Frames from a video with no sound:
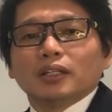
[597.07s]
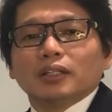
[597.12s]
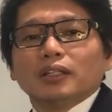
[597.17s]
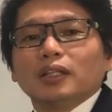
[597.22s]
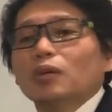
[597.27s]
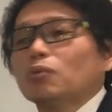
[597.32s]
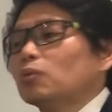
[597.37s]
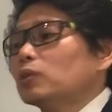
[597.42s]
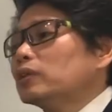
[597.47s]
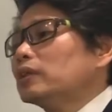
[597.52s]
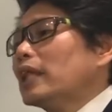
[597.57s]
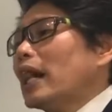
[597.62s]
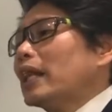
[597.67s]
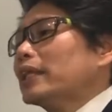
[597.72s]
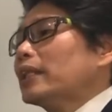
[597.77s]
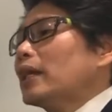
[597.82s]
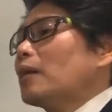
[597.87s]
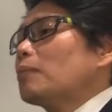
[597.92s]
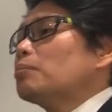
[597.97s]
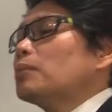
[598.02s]
there would
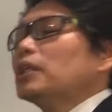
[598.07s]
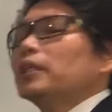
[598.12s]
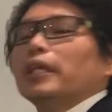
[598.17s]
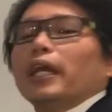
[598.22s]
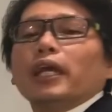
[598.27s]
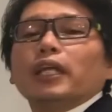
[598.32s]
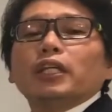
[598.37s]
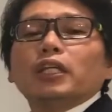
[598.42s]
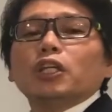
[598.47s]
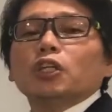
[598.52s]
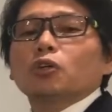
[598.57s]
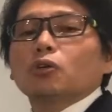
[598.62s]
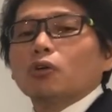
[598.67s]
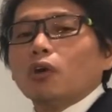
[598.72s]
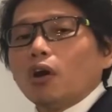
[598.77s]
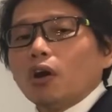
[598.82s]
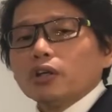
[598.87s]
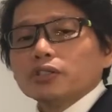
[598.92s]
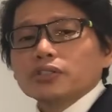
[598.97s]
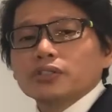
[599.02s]
not have been any
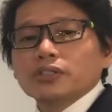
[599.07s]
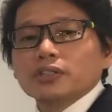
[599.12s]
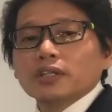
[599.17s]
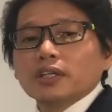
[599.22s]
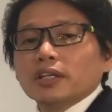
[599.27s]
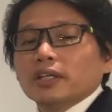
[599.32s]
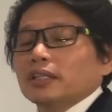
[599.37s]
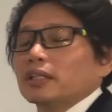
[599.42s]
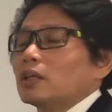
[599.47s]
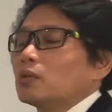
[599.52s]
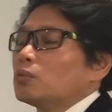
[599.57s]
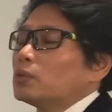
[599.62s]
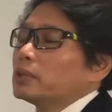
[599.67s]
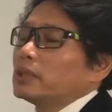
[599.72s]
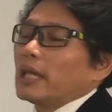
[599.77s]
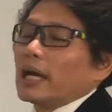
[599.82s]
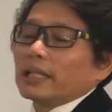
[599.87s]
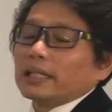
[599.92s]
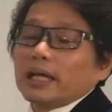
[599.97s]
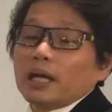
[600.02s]
cross, there
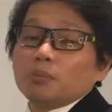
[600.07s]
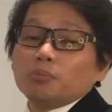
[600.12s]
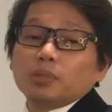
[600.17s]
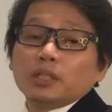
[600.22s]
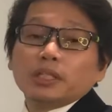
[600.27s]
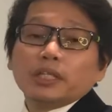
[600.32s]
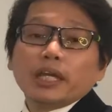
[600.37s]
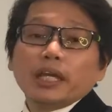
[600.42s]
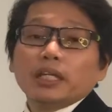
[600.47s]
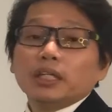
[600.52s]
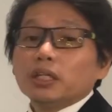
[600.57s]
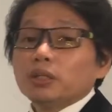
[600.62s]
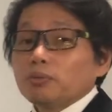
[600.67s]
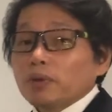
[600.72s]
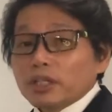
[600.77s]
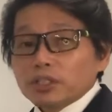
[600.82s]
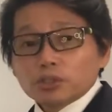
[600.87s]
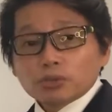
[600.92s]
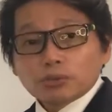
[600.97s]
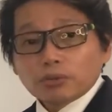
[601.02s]
would not have been any
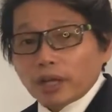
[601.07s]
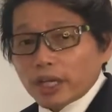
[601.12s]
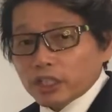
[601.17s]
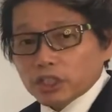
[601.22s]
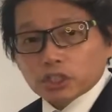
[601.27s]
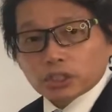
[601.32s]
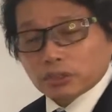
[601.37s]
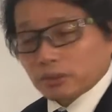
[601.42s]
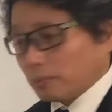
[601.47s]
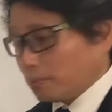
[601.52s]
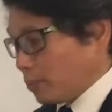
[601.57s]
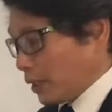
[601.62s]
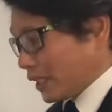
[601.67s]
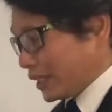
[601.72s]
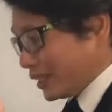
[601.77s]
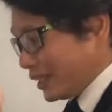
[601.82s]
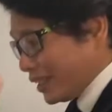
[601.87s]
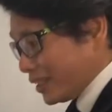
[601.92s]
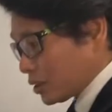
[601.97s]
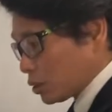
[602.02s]
resurrection.
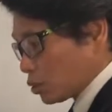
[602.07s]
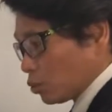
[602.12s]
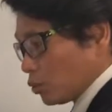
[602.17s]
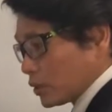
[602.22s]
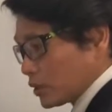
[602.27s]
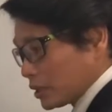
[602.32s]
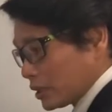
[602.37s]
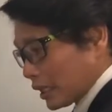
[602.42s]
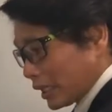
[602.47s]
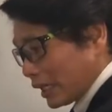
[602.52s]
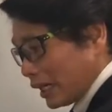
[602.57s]
But this was the